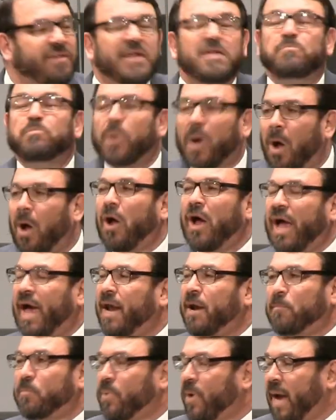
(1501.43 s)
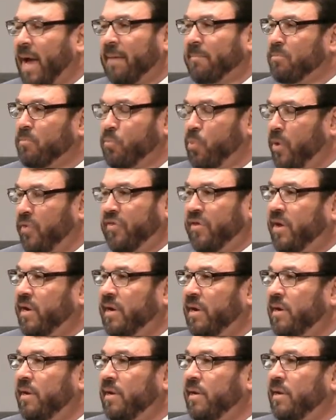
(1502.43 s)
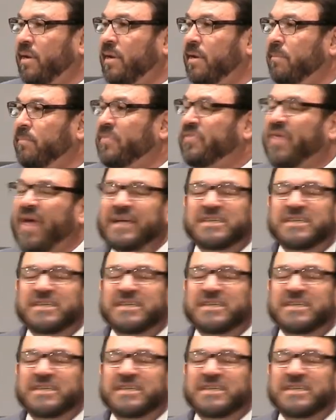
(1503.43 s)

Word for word: then Paul had a problem with it. But